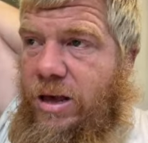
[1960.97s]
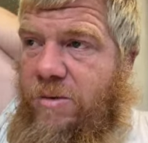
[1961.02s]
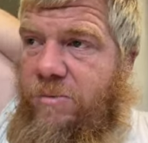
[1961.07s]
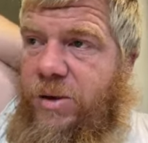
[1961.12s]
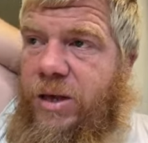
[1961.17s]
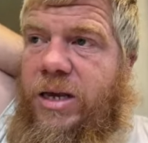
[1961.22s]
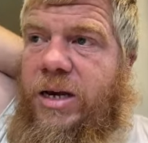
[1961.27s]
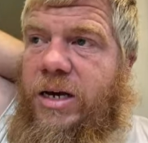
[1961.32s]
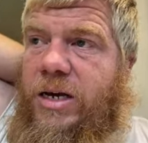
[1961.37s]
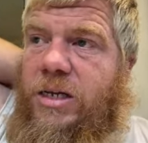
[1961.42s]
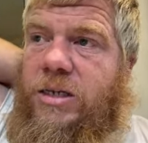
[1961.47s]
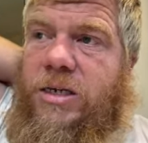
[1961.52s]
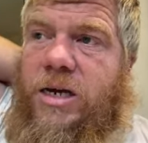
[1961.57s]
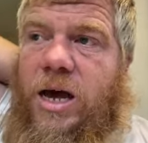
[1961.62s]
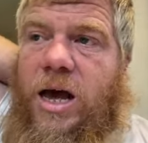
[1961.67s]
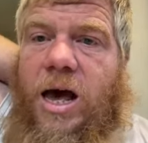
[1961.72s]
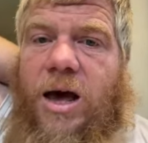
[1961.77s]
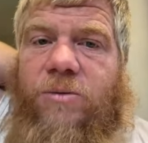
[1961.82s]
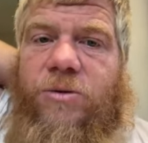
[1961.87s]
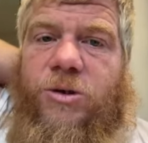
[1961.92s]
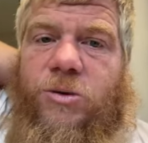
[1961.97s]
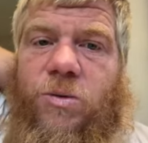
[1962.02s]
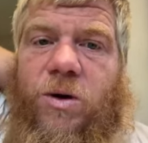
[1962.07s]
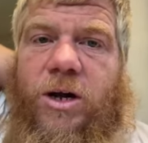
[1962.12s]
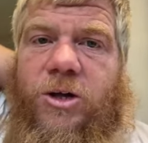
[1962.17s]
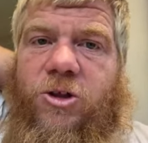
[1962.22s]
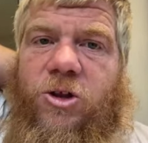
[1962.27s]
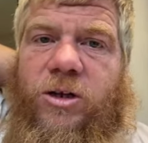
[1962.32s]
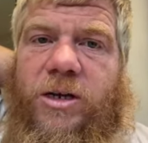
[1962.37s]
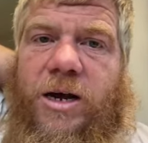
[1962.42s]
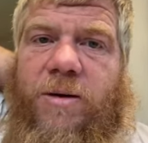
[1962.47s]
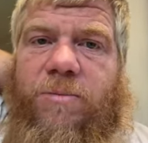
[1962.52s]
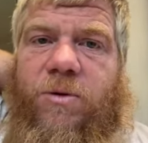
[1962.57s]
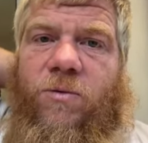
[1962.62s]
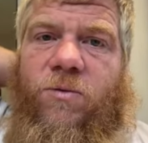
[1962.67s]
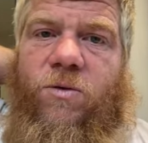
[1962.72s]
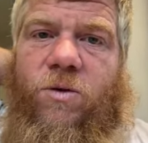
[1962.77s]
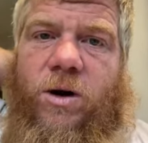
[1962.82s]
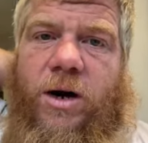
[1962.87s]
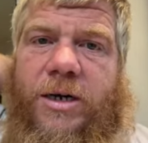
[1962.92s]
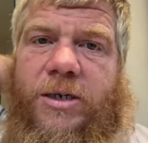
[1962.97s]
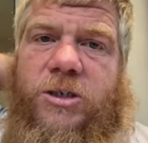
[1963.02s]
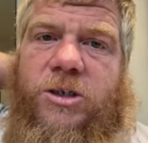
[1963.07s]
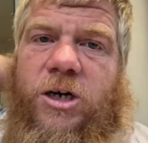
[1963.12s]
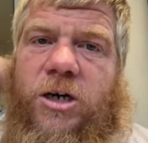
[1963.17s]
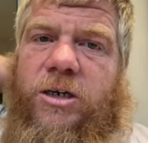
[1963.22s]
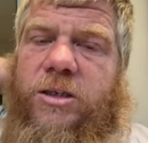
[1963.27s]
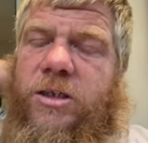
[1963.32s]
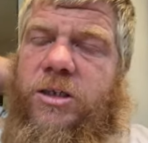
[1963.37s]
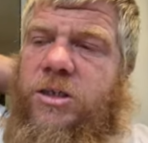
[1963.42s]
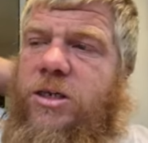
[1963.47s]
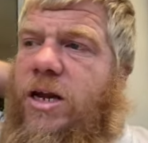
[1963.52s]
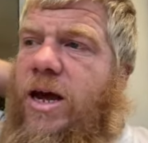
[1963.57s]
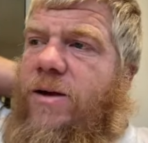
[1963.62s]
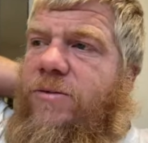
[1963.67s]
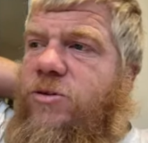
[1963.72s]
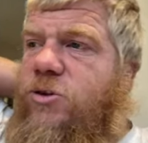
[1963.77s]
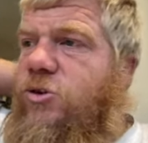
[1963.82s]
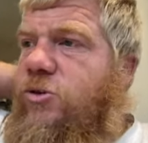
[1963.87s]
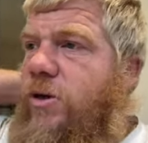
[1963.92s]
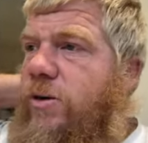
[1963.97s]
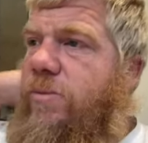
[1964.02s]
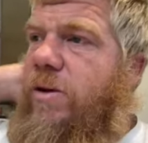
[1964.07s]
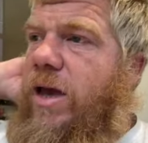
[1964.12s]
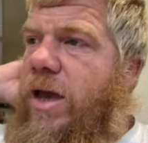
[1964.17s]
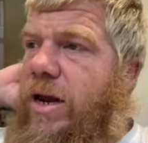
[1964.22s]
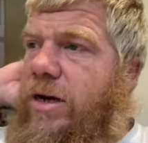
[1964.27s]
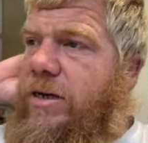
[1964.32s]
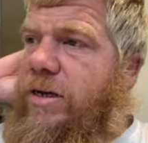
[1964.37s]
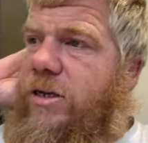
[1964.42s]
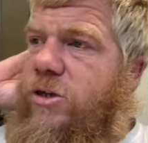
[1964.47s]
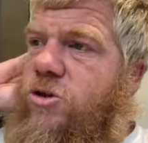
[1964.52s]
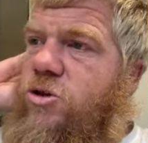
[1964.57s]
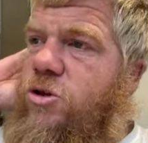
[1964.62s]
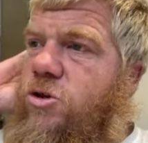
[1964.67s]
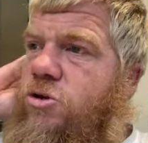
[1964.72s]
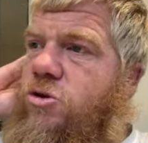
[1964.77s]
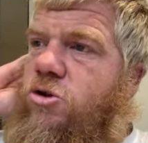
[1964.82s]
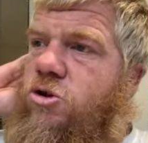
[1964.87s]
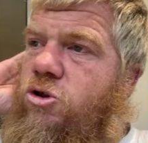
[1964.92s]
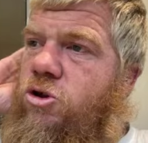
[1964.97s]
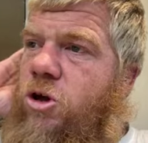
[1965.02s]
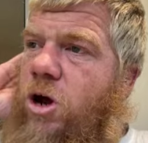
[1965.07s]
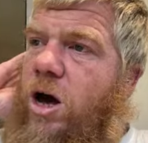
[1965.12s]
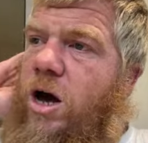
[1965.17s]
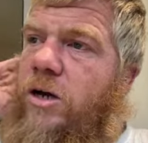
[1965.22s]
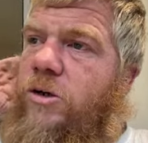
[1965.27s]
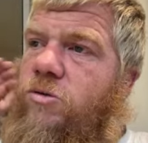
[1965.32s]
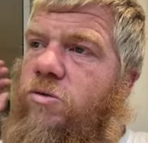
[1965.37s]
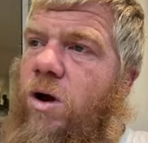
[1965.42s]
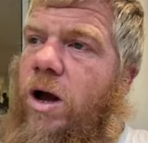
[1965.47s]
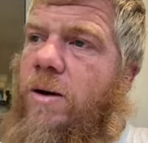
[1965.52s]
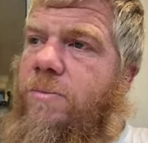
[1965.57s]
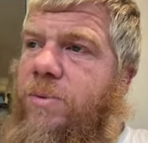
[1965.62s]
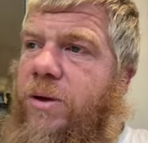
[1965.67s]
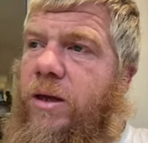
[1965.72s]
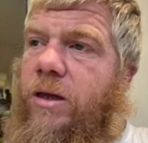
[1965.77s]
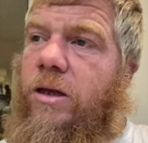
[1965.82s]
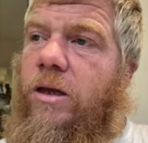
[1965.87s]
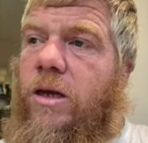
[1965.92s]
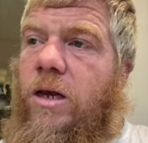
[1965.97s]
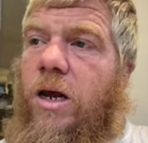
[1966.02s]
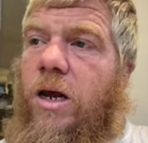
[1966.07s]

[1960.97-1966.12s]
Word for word: Because uh, I was watching that before I started this live stream, and it's just jaw-dropping.